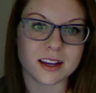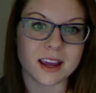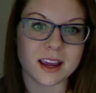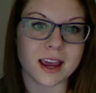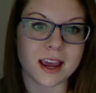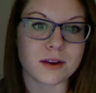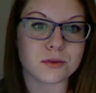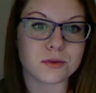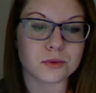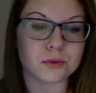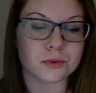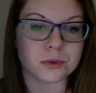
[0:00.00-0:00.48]

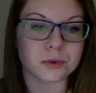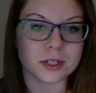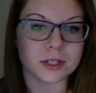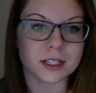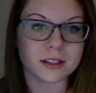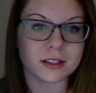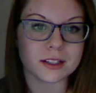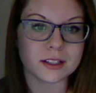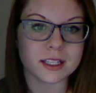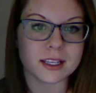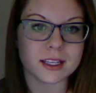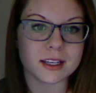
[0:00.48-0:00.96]
and
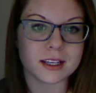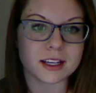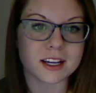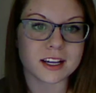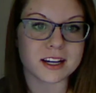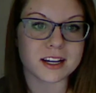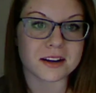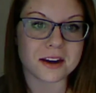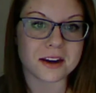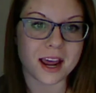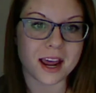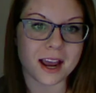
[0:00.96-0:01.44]
really
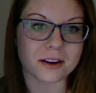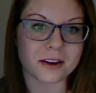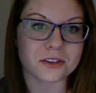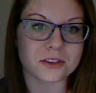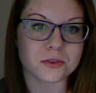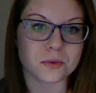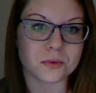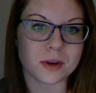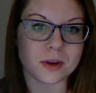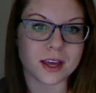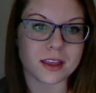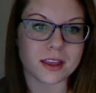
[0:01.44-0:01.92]
connect
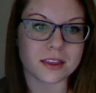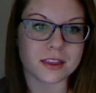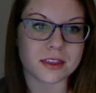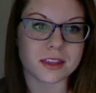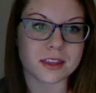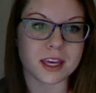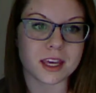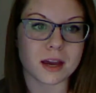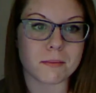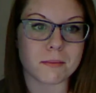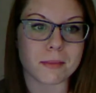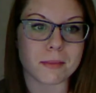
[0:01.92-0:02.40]
with
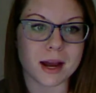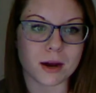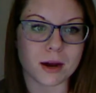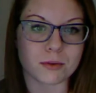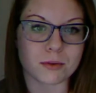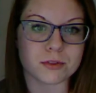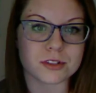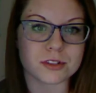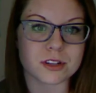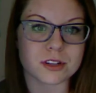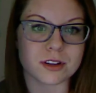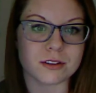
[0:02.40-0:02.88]
the
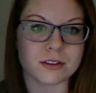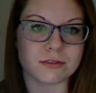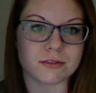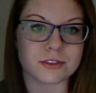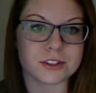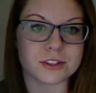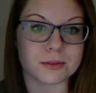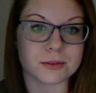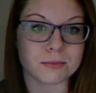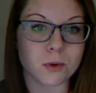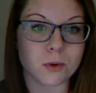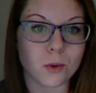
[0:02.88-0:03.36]
amount of
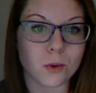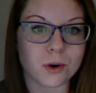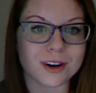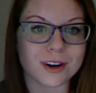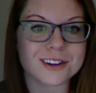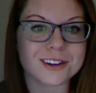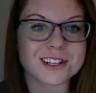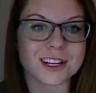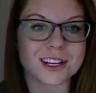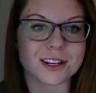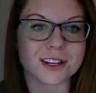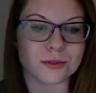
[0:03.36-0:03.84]

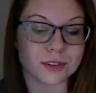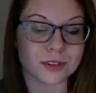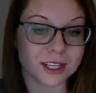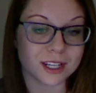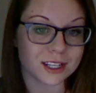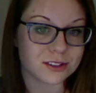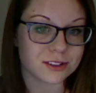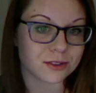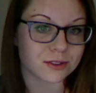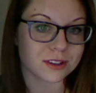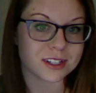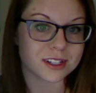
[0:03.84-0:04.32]
support and
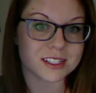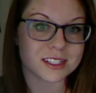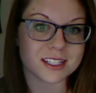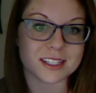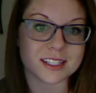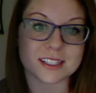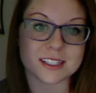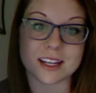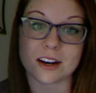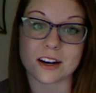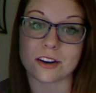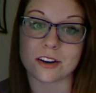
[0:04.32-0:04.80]

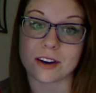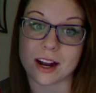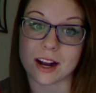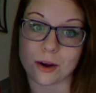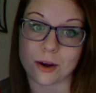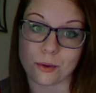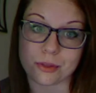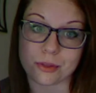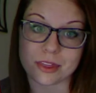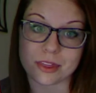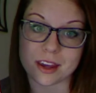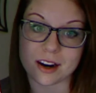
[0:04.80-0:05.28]
resources that are
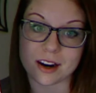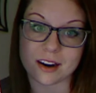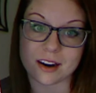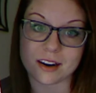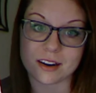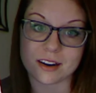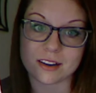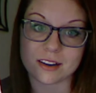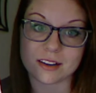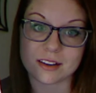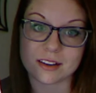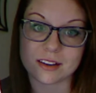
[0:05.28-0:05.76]
out there.